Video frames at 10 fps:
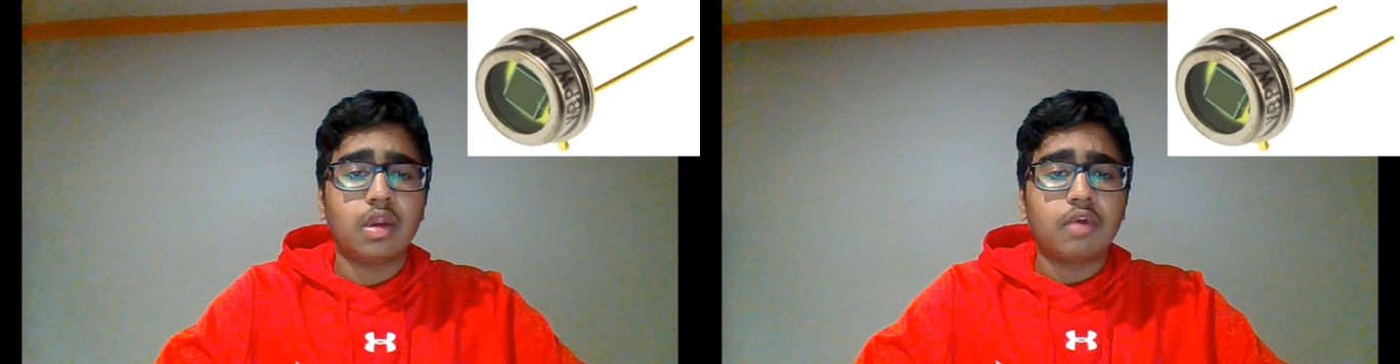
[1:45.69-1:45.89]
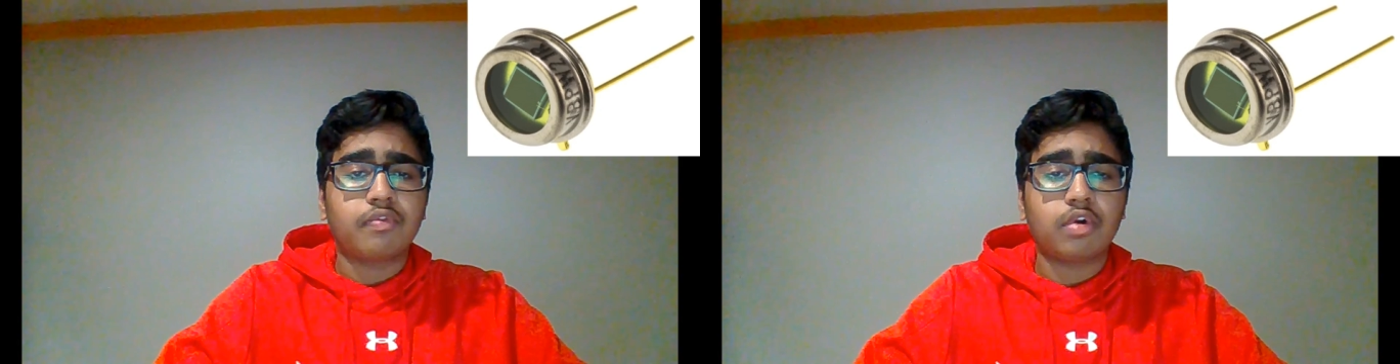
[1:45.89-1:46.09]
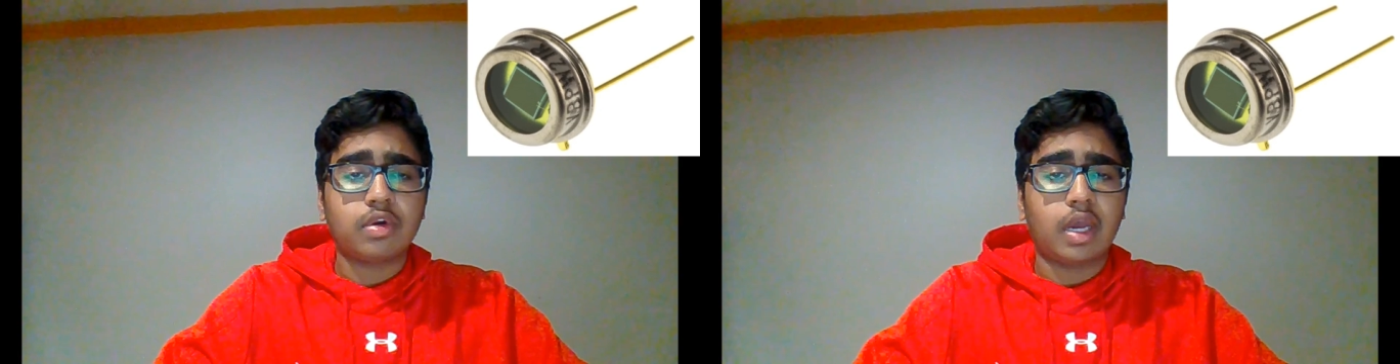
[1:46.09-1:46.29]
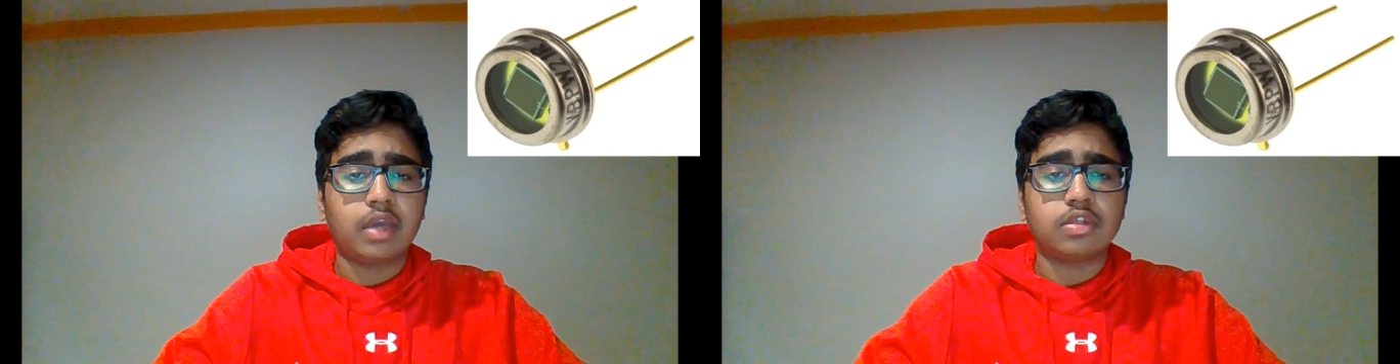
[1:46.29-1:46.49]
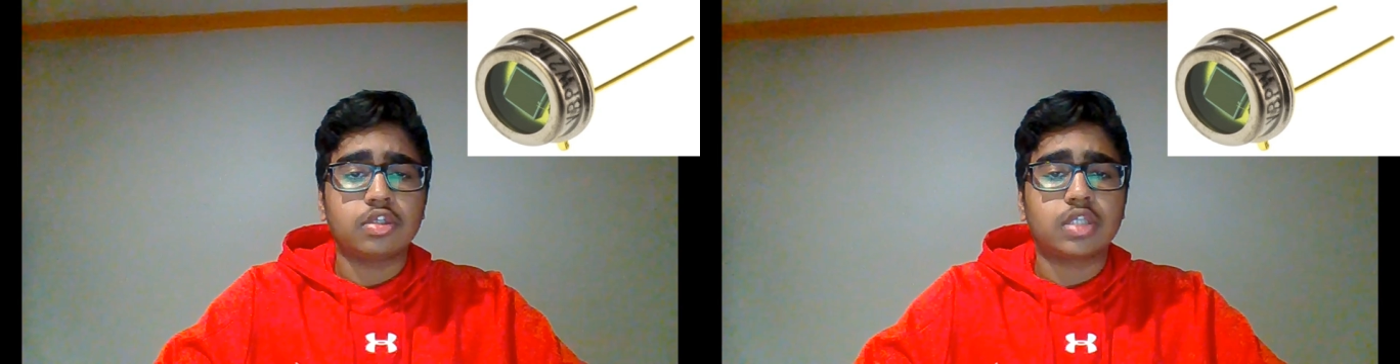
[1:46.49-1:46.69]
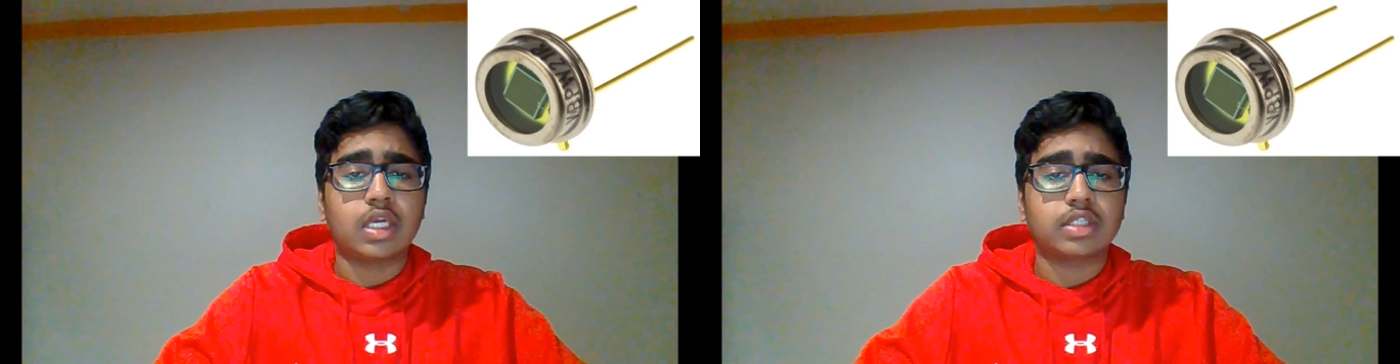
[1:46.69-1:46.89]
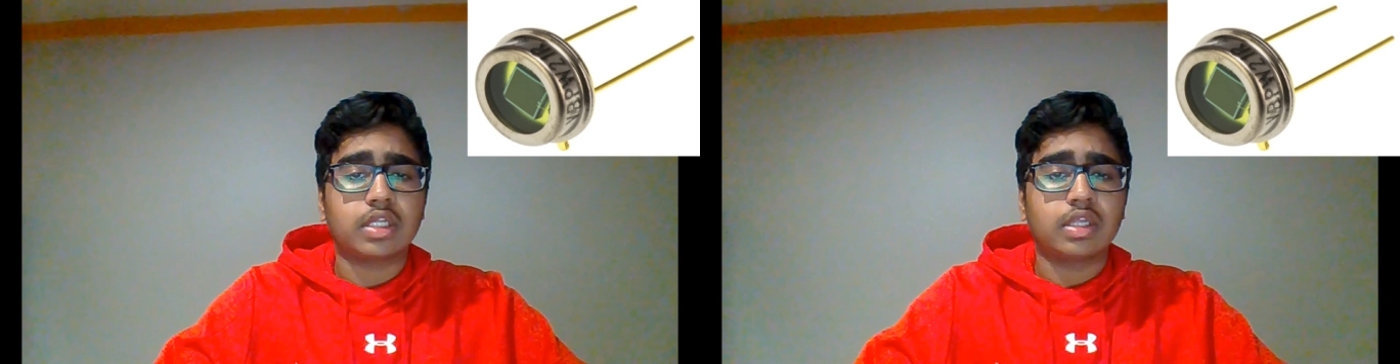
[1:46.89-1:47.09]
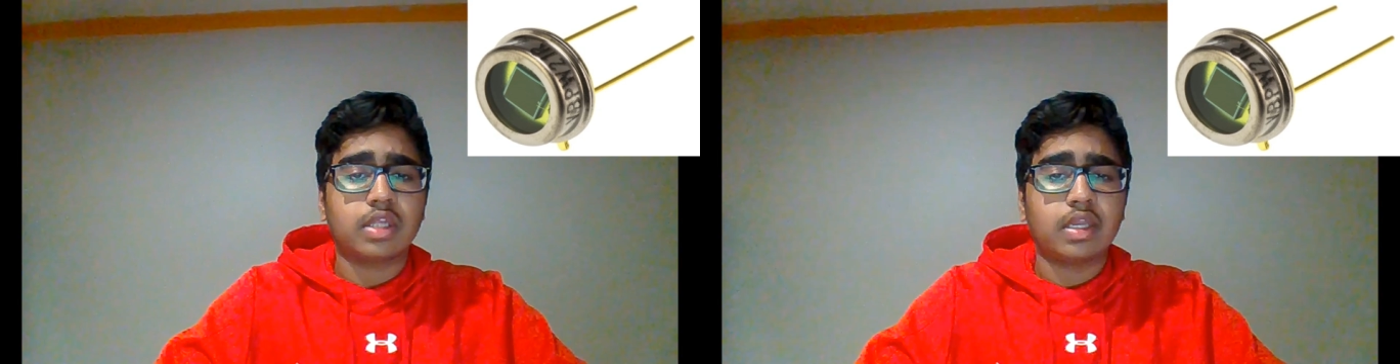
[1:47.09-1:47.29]
photodiode to
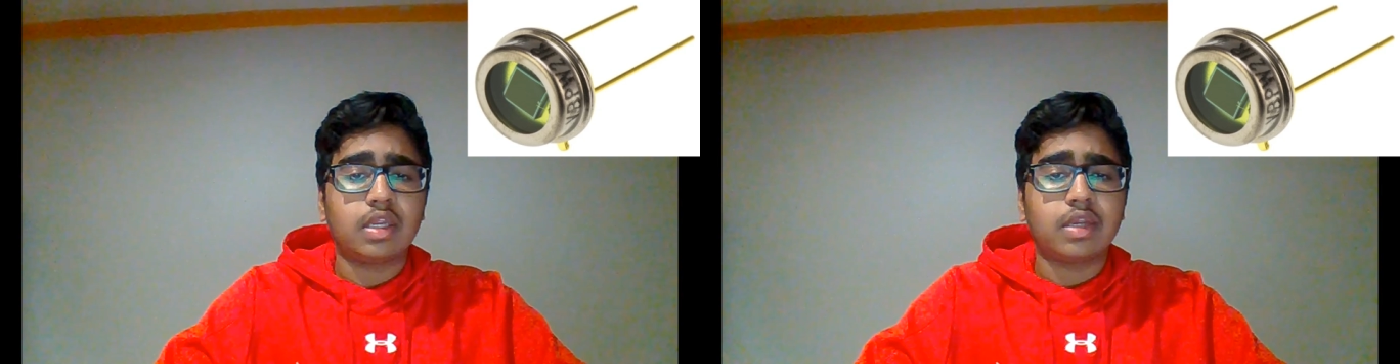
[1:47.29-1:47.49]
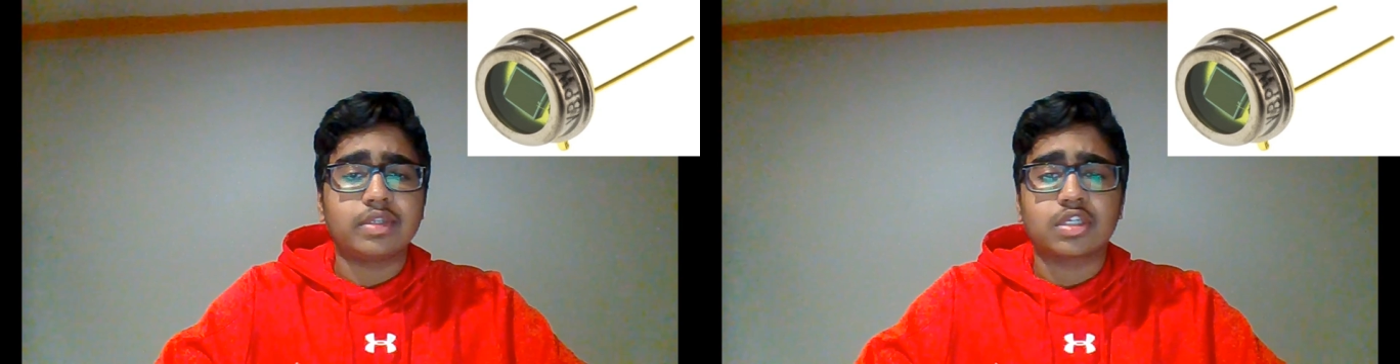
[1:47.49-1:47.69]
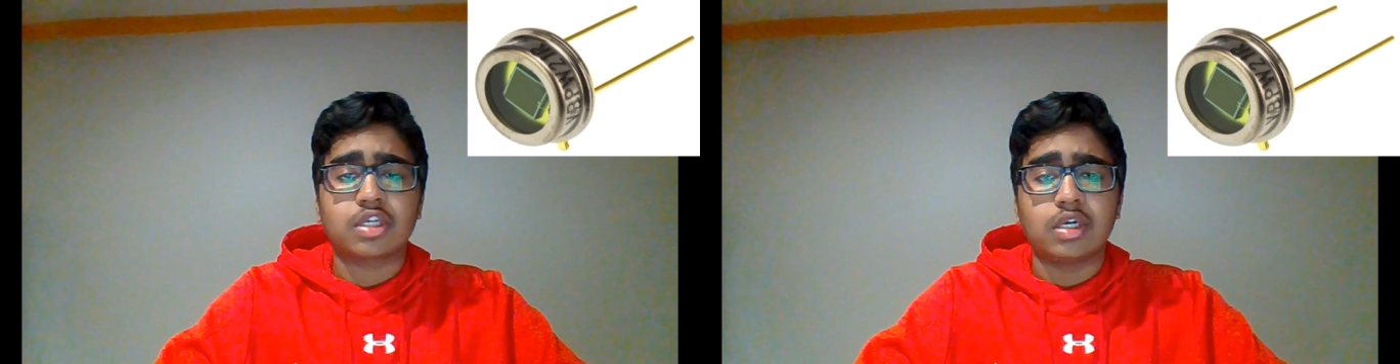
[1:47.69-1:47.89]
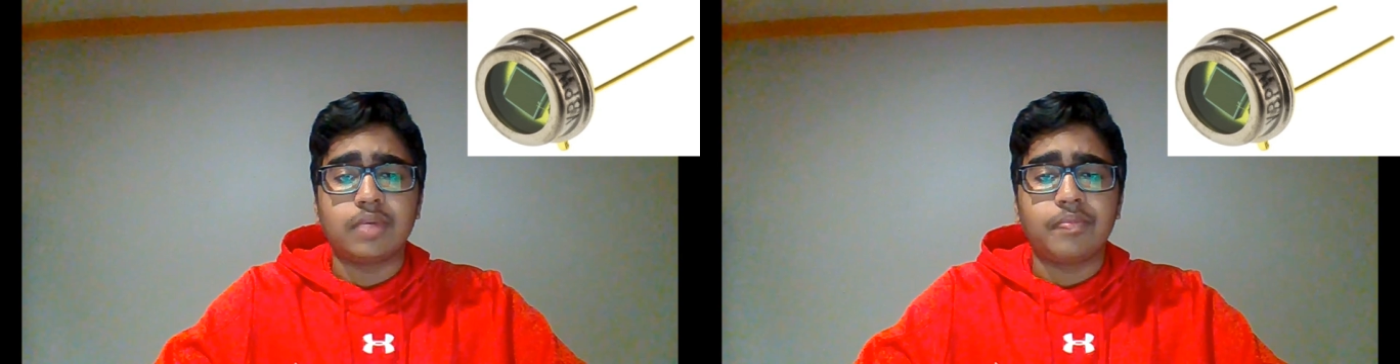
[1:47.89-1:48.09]
translate light into current.